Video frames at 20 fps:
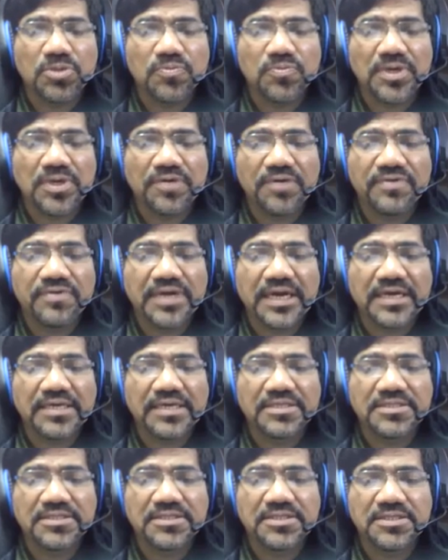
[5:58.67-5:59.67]
you will have dry
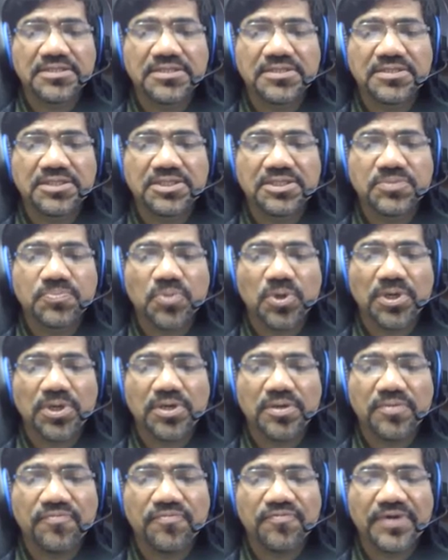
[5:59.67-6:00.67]
deciduous, this point
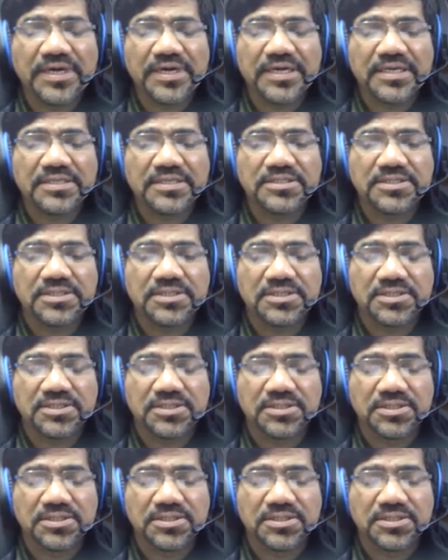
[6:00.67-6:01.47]
wet deciduous.